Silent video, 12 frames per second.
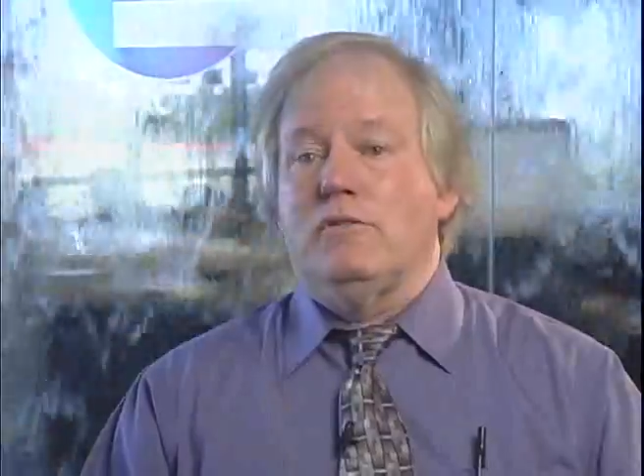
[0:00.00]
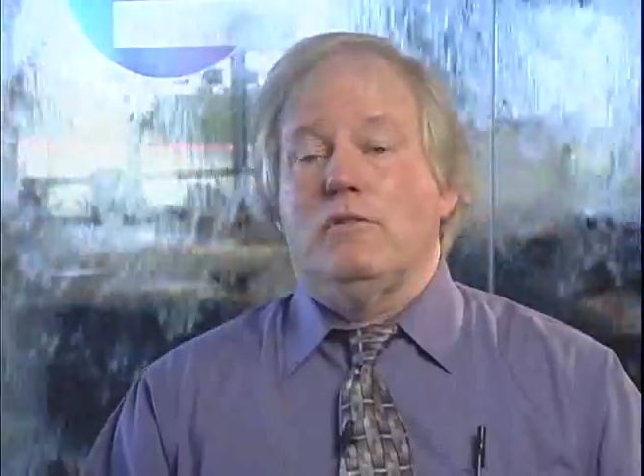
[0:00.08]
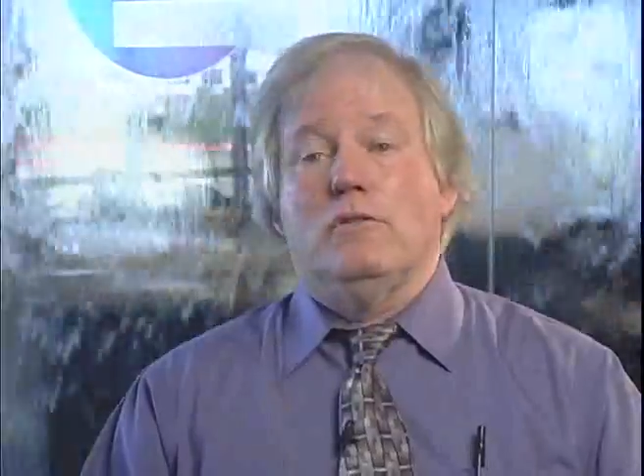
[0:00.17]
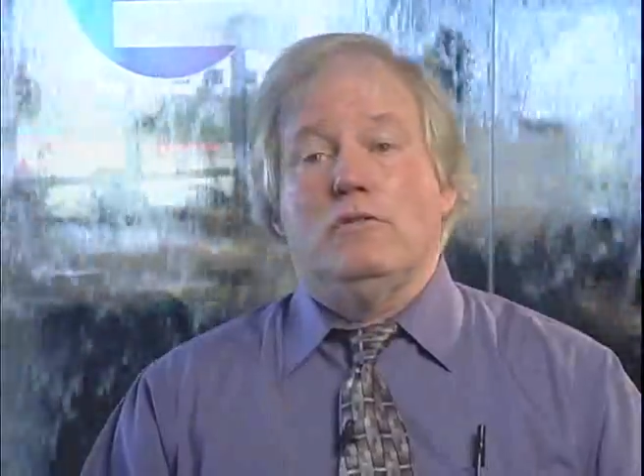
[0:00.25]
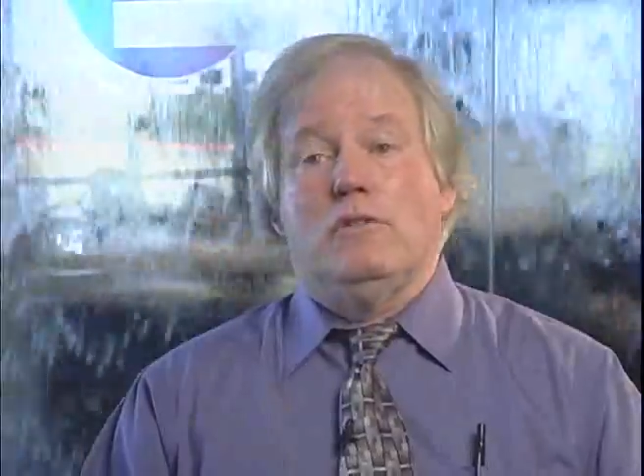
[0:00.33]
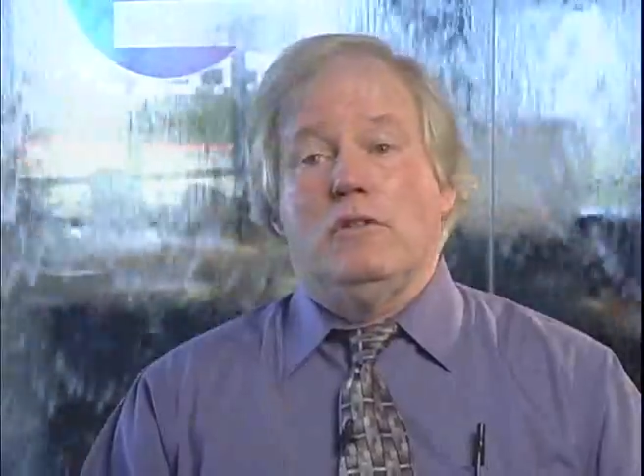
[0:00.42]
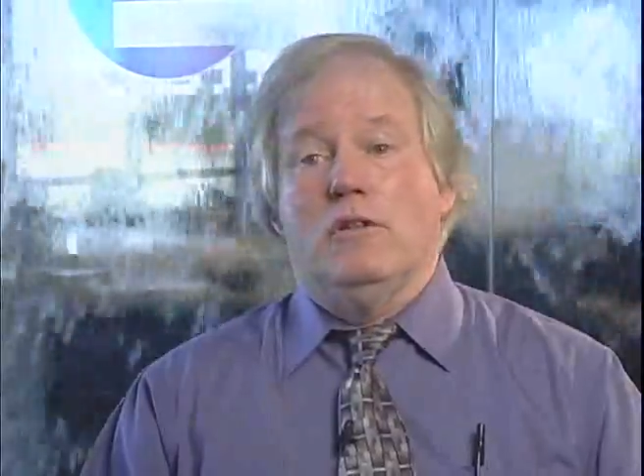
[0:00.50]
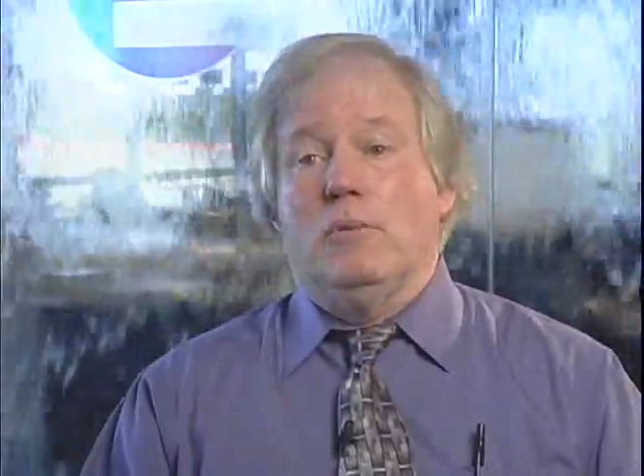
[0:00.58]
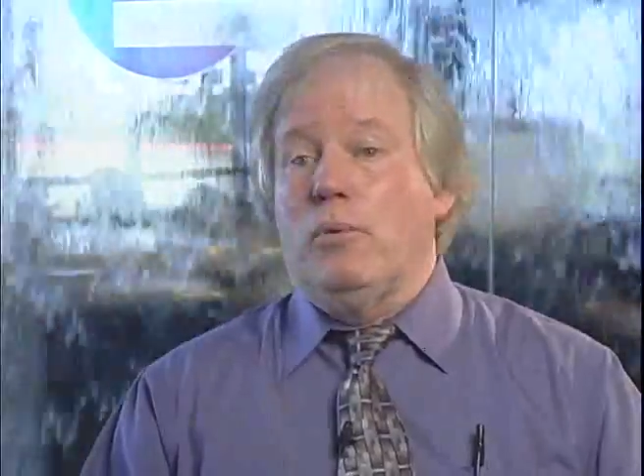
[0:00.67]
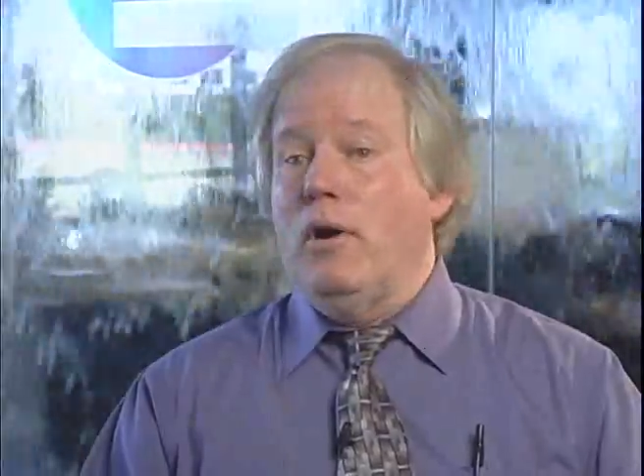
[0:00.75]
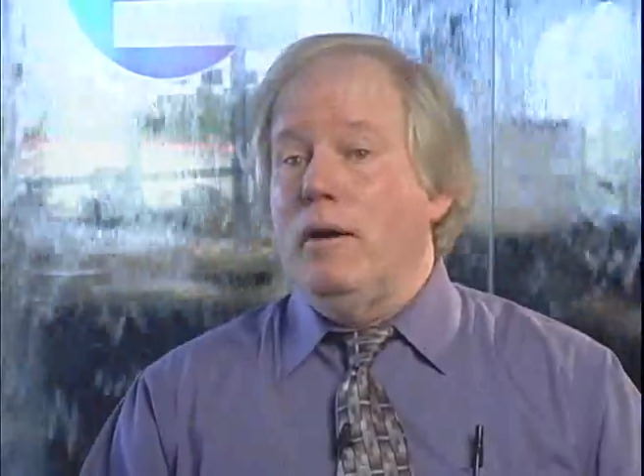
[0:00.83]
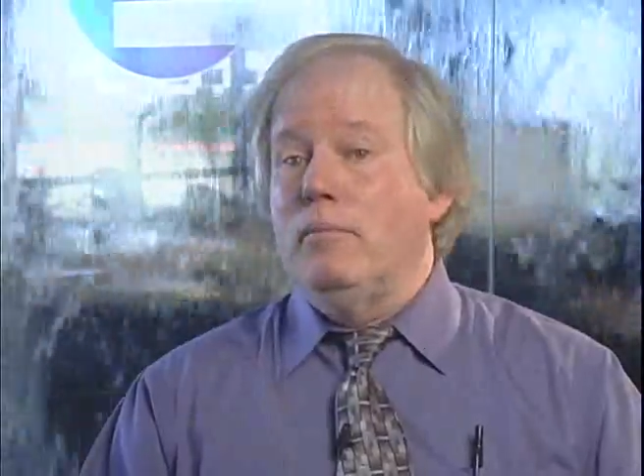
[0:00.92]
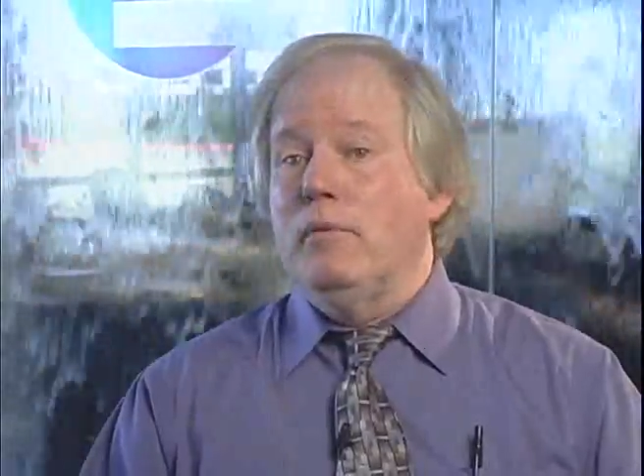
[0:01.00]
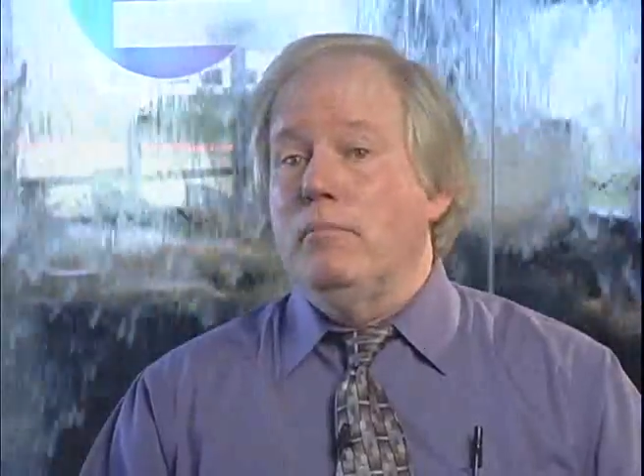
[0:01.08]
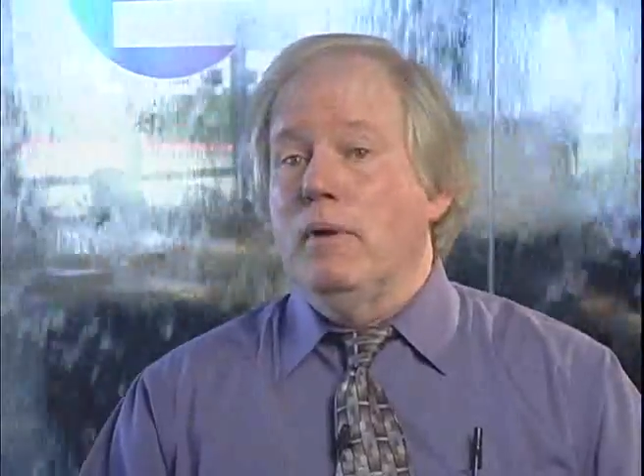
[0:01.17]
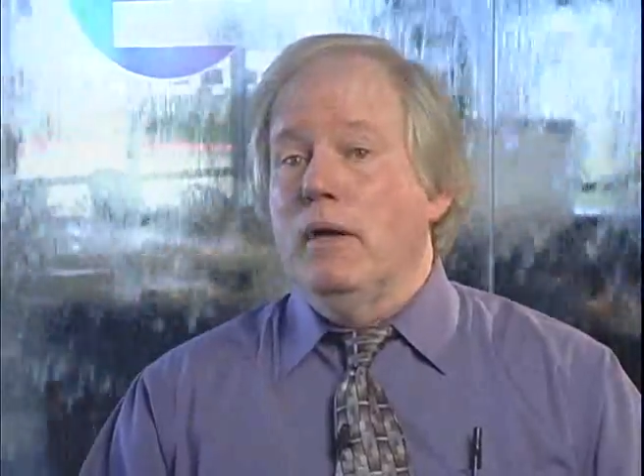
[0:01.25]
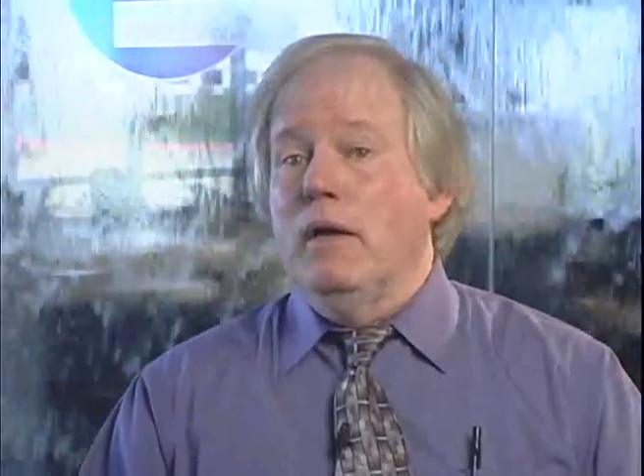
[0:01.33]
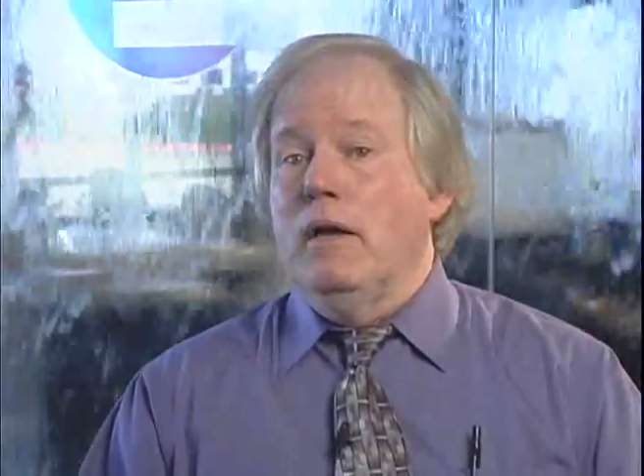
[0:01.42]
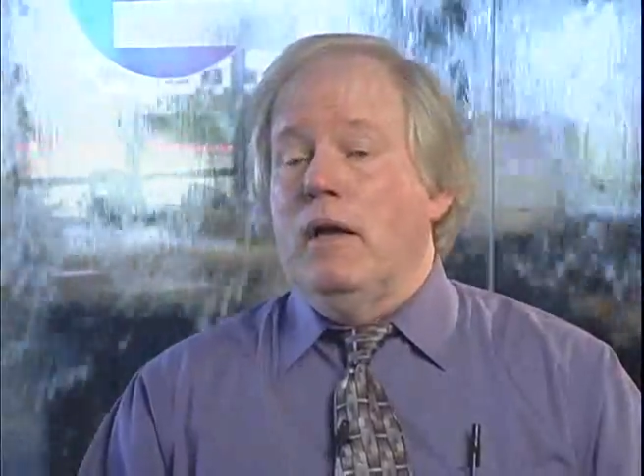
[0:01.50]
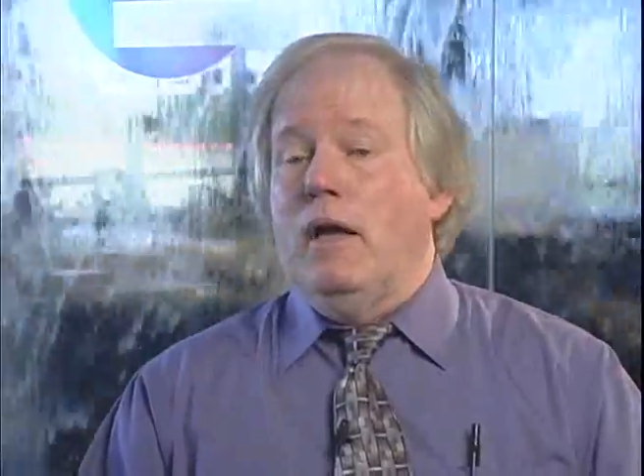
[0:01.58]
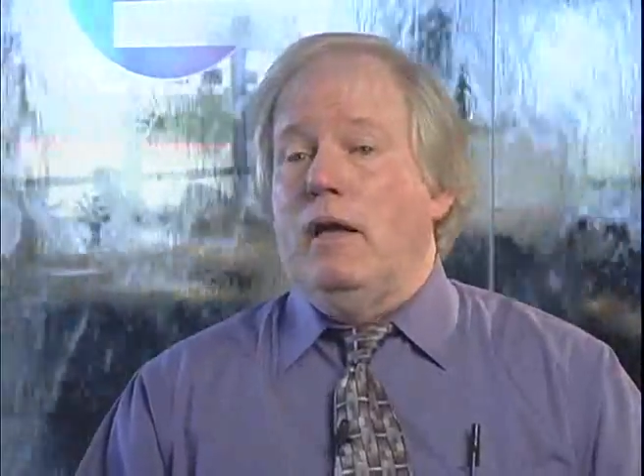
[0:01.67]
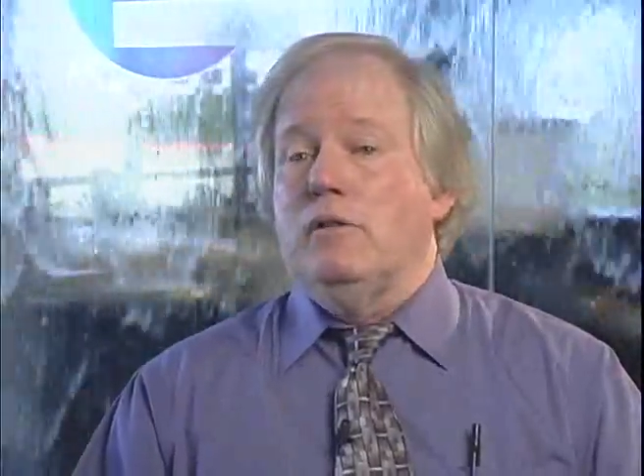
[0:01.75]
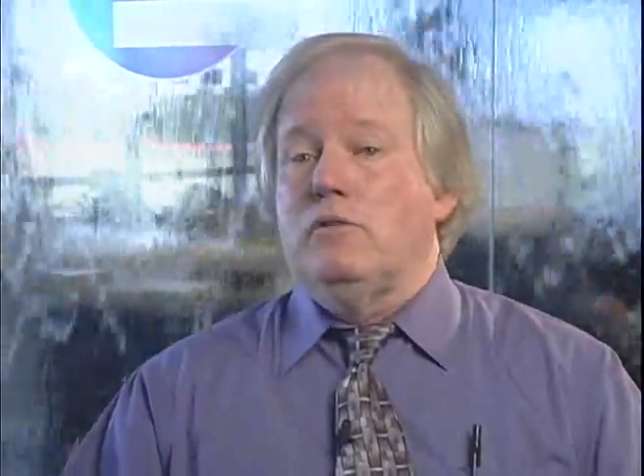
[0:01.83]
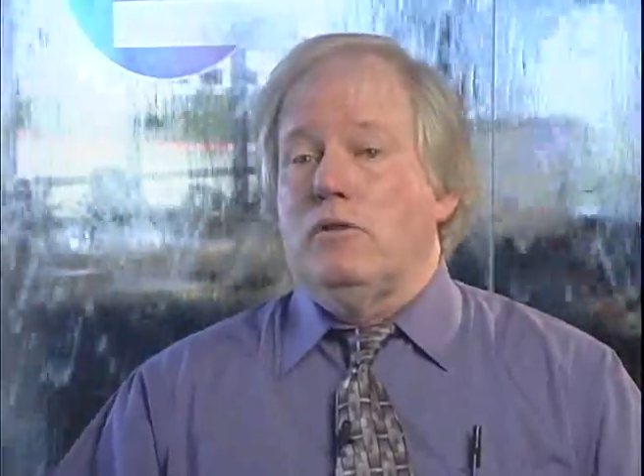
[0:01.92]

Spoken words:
there's still a problem. And